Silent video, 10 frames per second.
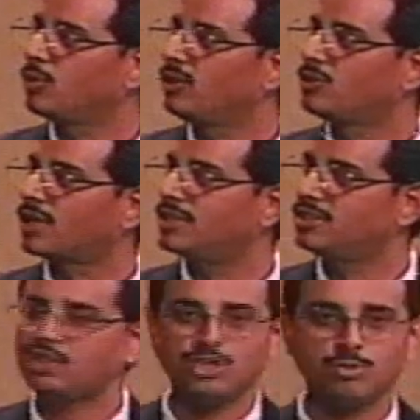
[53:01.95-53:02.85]
you
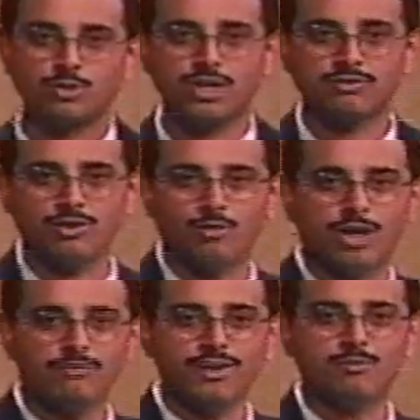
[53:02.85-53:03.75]
transition your product from
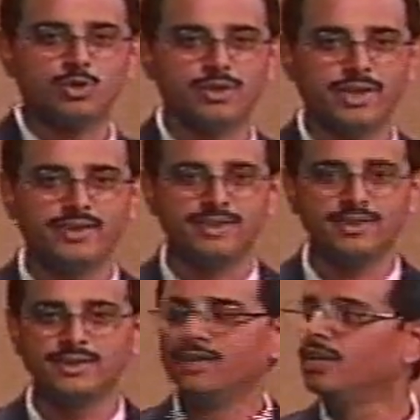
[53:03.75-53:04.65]
one fab to another,
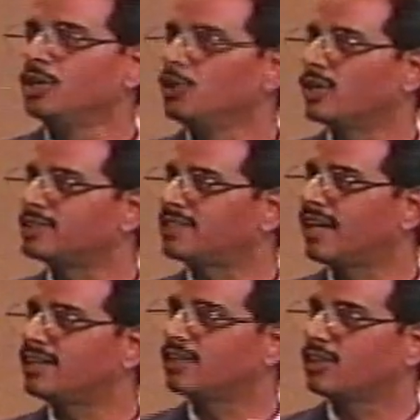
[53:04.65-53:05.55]
you are
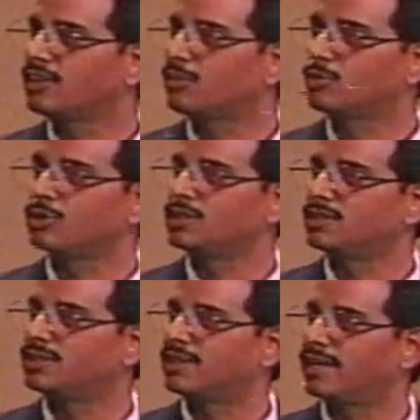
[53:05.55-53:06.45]
centered on the process
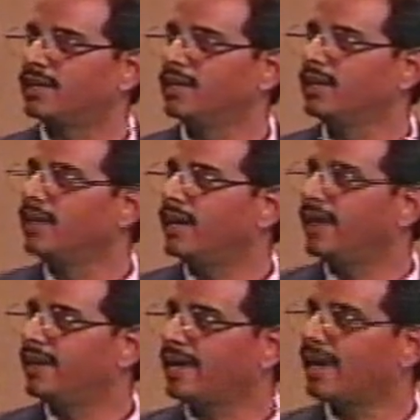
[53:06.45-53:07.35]
design.
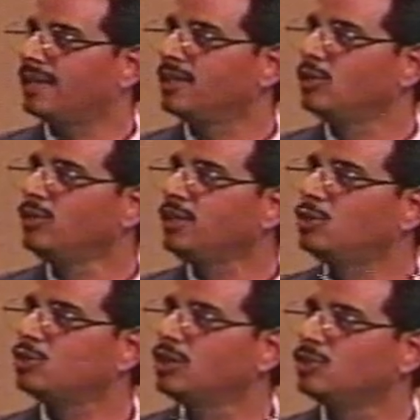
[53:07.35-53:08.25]
And again, you need
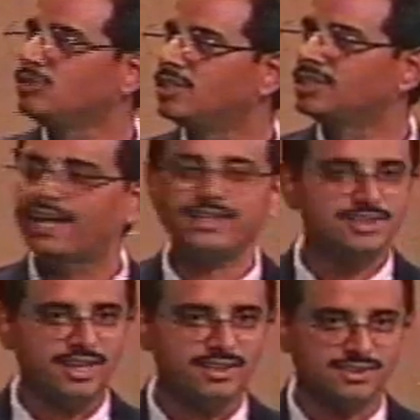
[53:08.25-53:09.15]
to use design
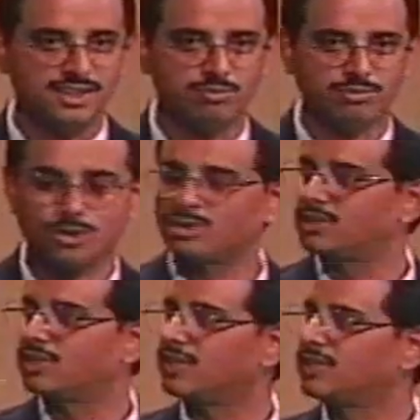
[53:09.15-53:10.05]
centering
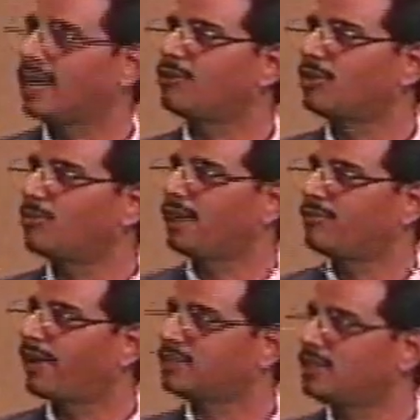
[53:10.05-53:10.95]
process or design for
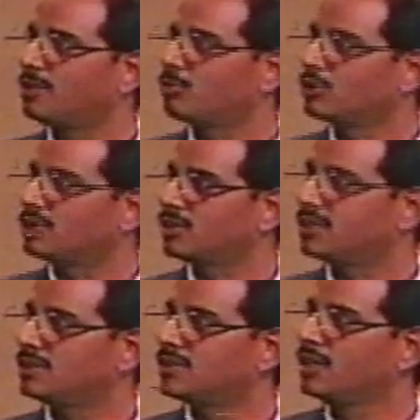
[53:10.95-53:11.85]
manufacturing
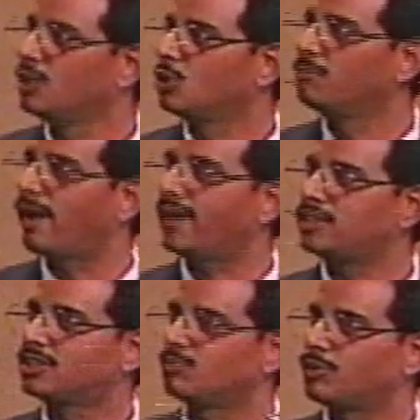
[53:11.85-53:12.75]
processes to
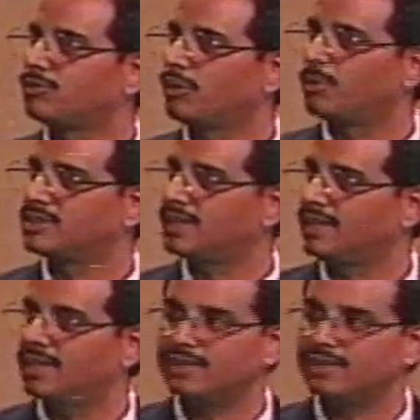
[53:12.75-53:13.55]
manage the performance and yield.